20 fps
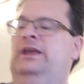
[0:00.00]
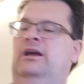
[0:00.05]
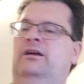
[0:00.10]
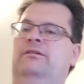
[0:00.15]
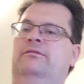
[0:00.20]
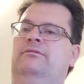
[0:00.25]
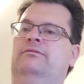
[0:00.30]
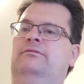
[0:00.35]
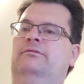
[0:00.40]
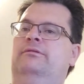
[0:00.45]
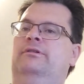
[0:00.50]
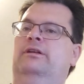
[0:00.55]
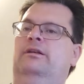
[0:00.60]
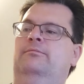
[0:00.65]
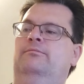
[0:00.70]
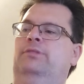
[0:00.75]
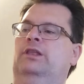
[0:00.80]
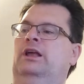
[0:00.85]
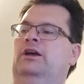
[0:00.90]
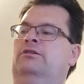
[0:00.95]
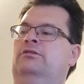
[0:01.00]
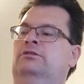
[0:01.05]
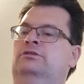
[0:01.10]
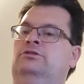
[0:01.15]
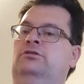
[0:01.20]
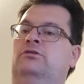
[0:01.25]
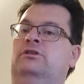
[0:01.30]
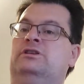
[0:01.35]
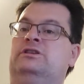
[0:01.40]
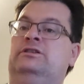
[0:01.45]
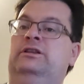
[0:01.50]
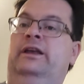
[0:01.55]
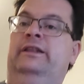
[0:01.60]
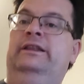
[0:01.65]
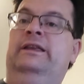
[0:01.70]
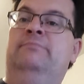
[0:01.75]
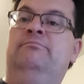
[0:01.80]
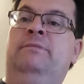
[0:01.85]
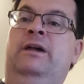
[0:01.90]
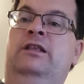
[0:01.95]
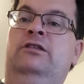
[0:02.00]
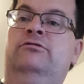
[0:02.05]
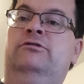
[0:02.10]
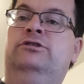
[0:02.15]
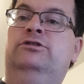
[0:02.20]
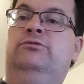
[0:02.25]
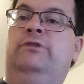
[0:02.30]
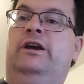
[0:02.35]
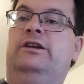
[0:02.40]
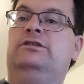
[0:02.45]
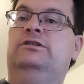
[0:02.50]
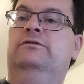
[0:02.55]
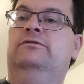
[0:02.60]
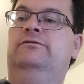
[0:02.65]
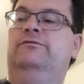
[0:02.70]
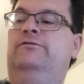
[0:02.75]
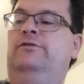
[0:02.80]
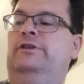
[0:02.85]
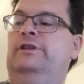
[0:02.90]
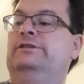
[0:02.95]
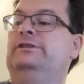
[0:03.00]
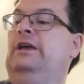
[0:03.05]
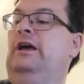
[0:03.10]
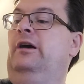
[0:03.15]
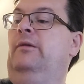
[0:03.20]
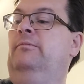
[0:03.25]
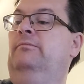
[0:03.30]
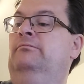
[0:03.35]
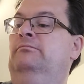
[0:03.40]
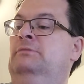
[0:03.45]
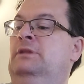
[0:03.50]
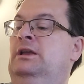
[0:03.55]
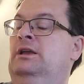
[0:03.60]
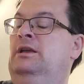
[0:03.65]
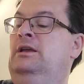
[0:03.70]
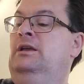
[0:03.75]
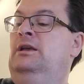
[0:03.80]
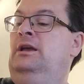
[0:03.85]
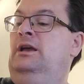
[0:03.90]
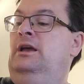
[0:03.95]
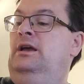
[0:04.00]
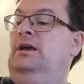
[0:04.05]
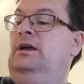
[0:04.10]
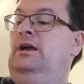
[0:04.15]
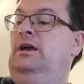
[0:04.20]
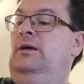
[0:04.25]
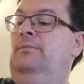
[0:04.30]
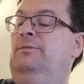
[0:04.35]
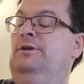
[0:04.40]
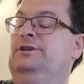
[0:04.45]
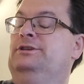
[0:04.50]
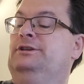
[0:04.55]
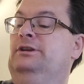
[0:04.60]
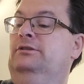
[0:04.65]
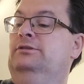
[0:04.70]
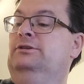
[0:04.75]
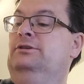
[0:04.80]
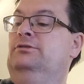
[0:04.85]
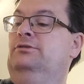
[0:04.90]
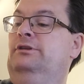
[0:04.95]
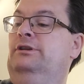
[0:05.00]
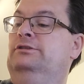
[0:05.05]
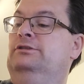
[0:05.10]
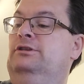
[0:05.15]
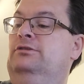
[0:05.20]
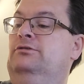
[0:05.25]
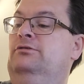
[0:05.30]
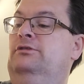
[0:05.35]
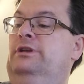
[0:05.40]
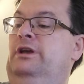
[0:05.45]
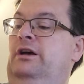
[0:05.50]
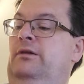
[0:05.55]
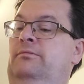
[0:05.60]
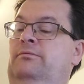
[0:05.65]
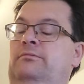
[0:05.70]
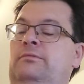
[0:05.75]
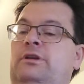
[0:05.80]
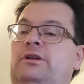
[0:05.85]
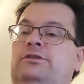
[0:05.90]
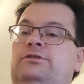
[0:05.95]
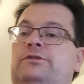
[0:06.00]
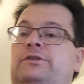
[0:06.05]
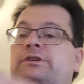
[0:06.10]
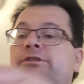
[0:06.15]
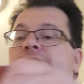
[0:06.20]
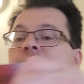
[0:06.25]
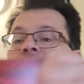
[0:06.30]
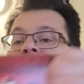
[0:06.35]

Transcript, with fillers: Now, Bloodgood took a slightly mellower direction for this album, uh, but still is a good album. So this